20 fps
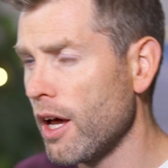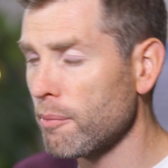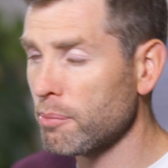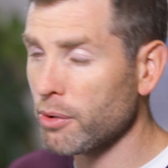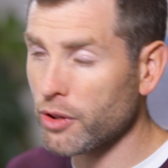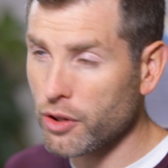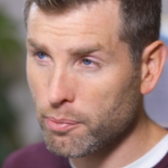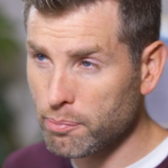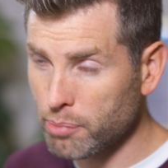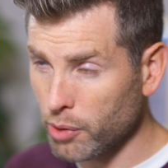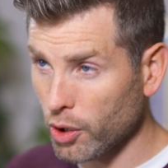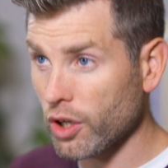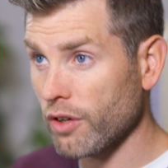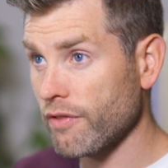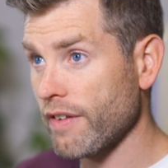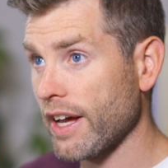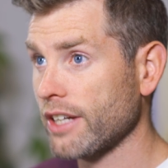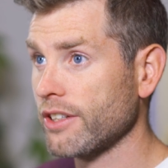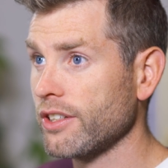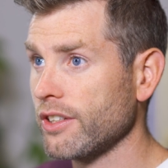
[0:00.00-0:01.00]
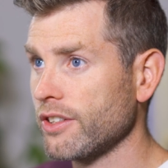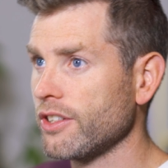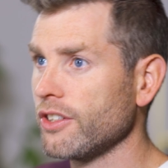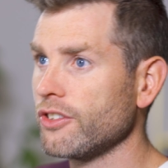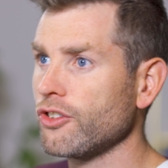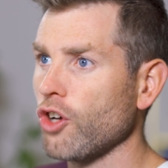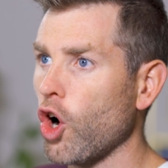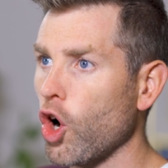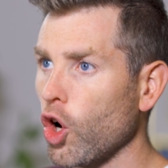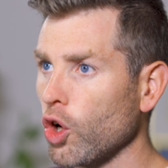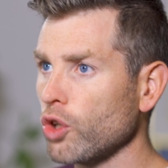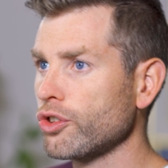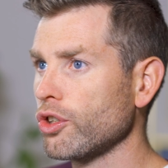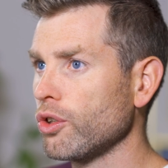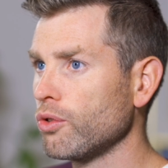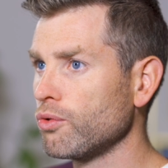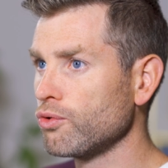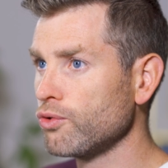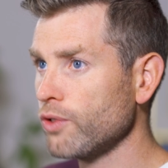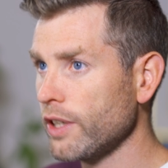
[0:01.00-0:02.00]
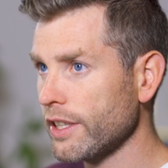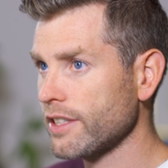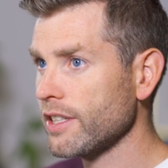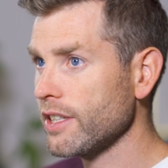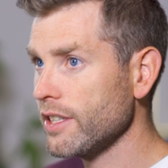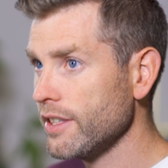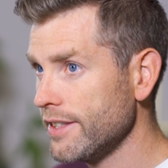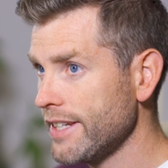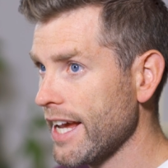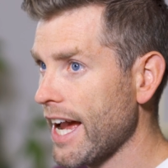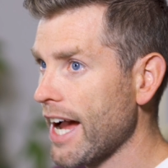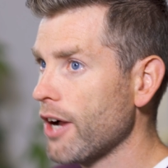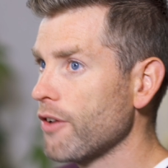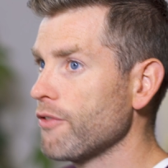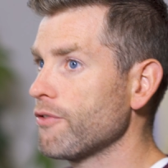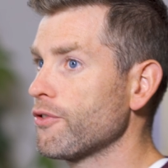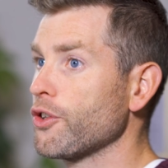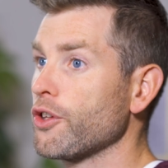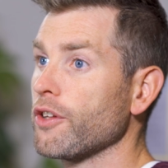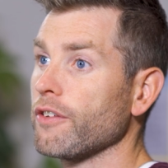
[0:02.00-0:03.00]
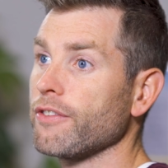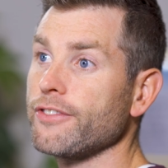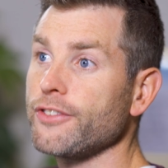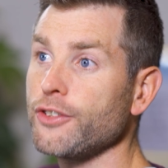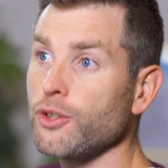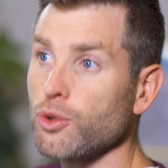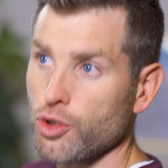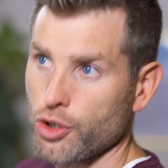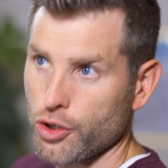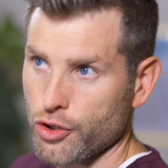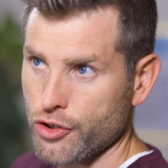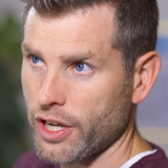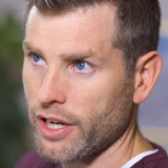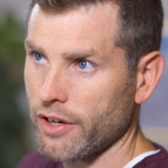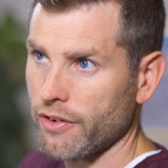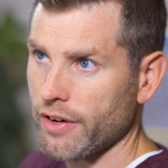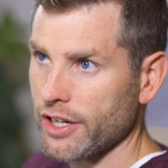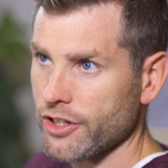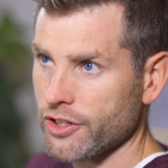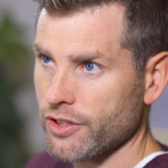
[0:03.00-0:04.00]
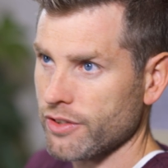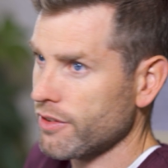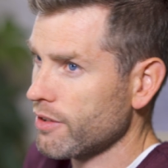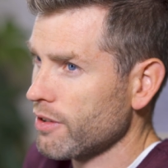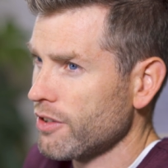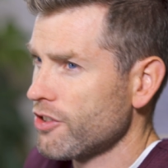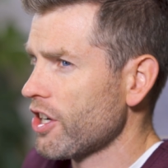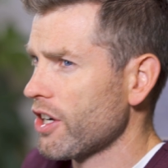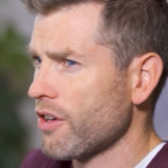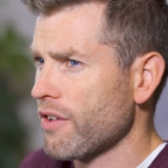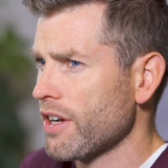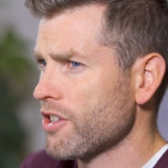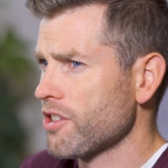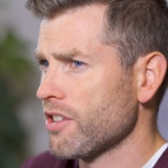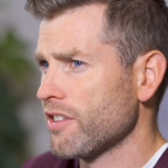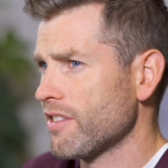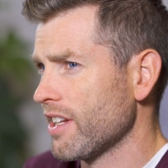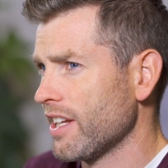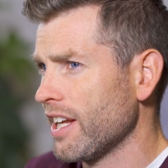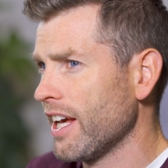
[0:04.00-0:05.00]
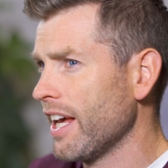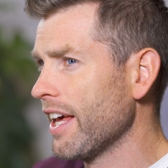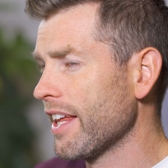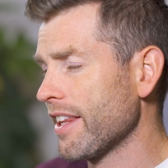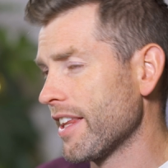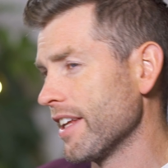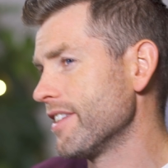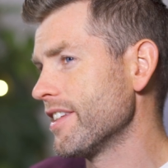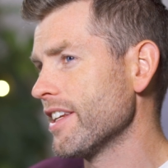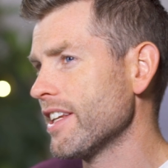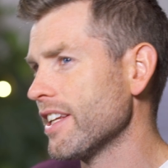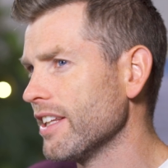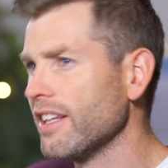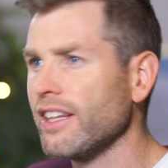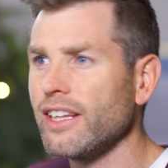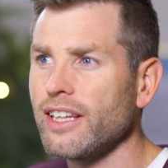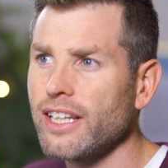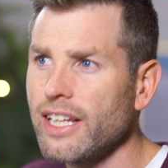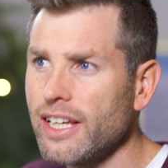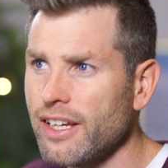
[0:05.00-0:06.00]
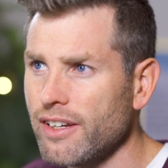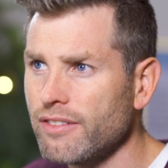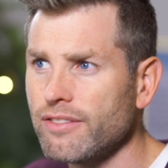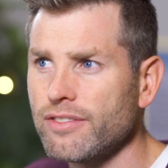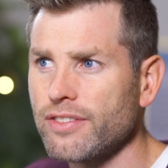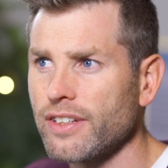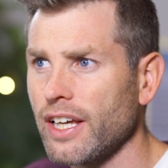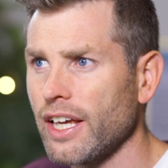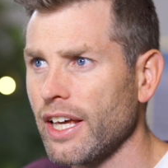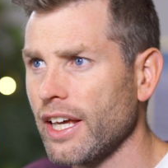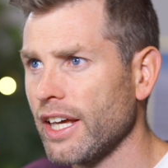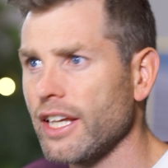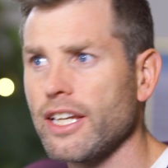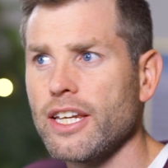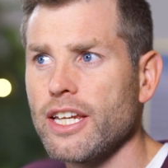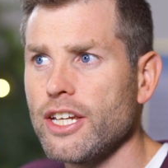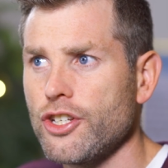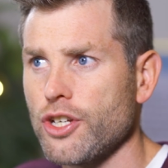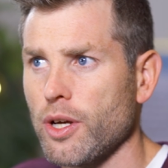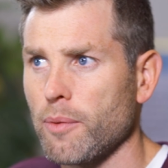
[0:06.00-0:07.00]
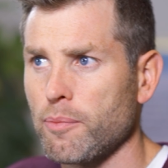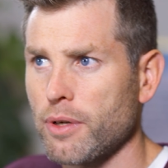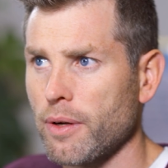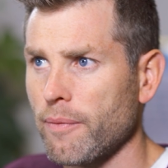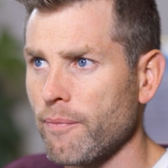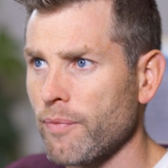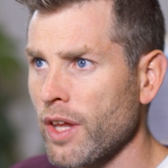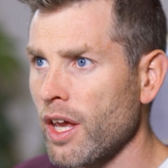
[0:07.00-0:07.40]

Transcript: But the book of Exodus is also written down for the future generations, the generations that didn't live in Egypt.